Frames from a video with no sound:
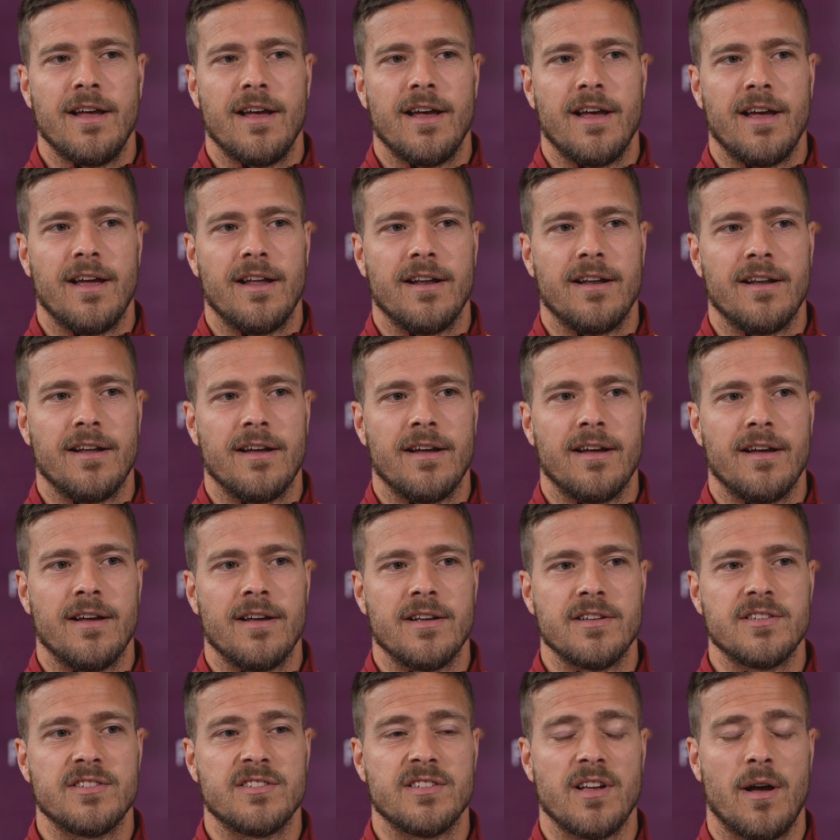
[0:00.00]
And
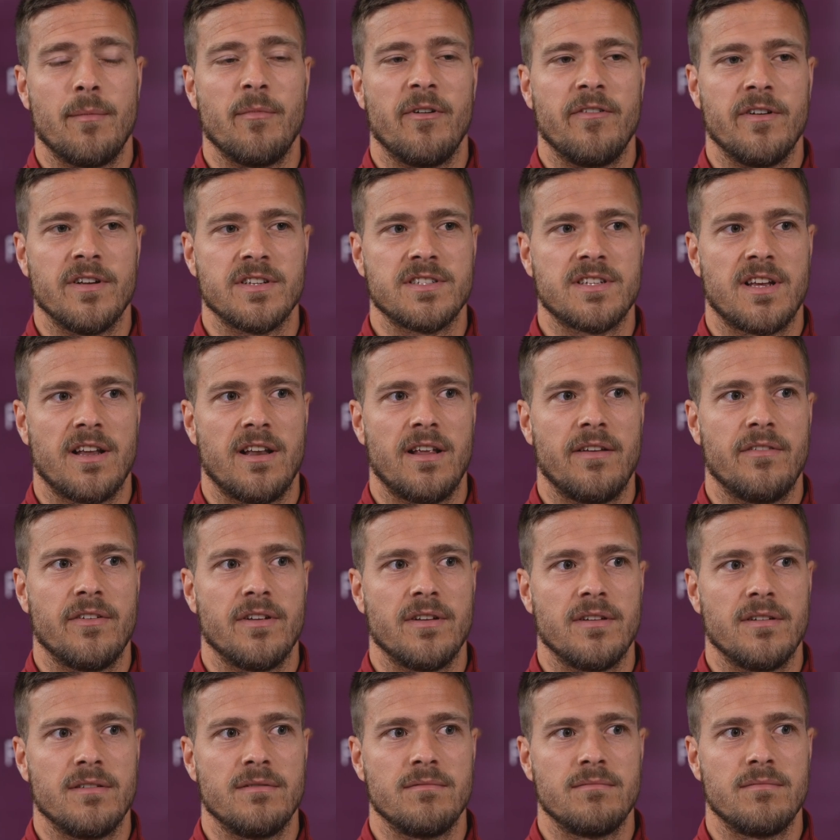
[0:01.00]
some of us can
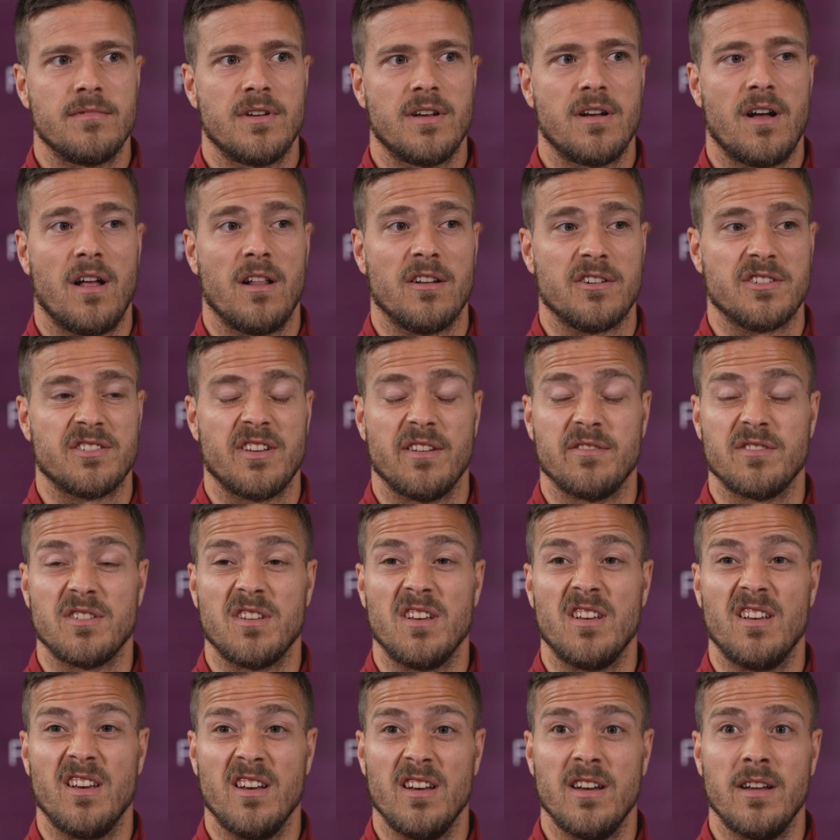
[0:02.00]
even call ourselves
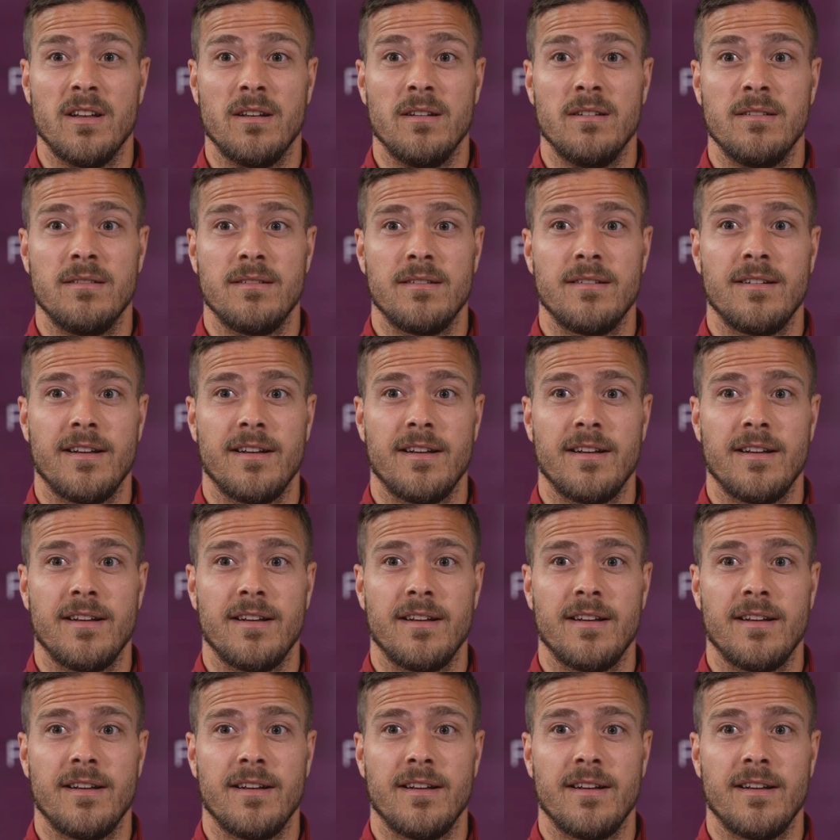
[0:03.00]
good